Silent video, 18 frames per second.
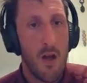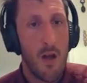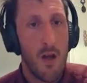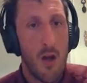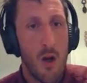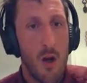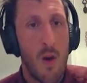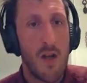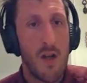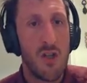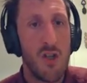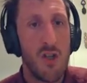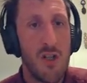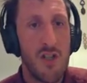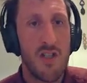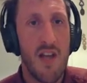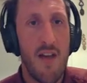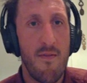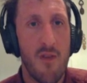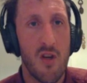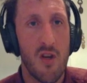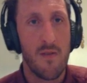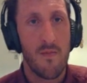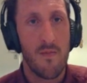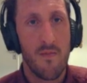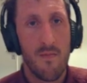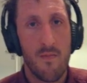Question 7.
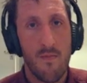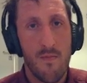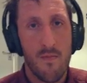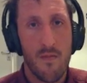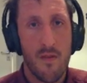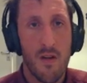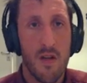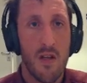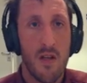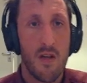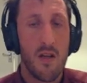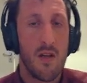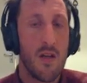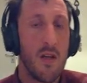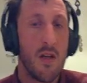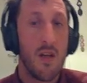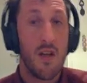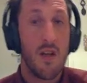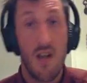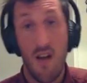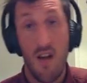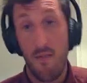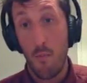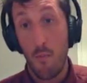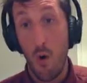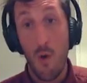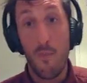No,
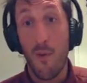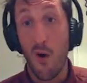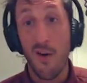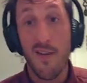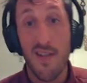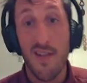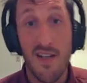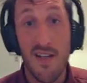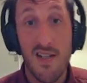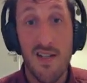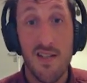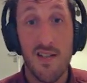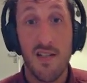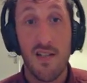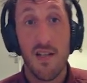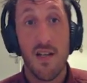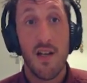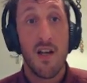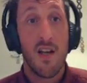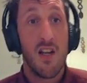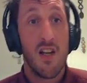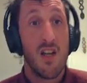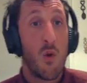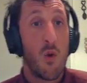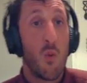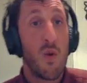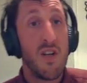more politics.
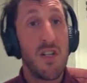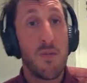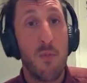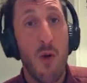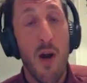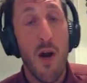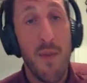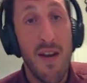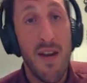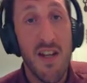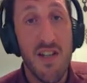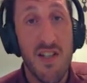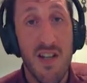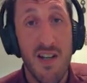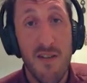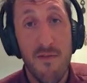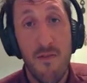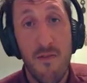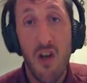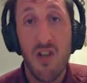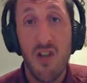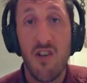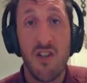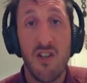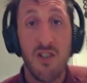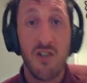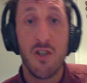Which Prime Minister first
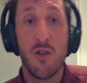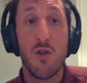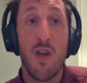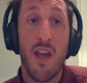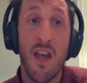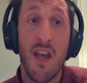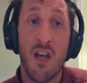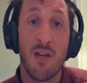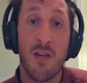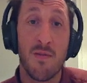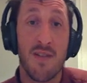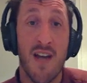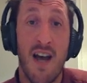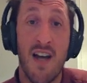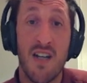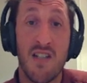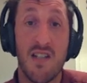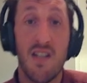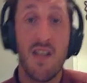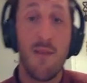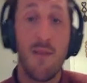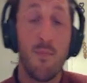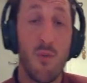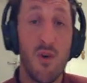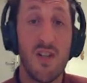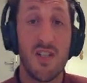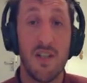introduced income tax in
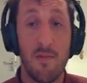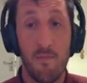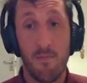Britain?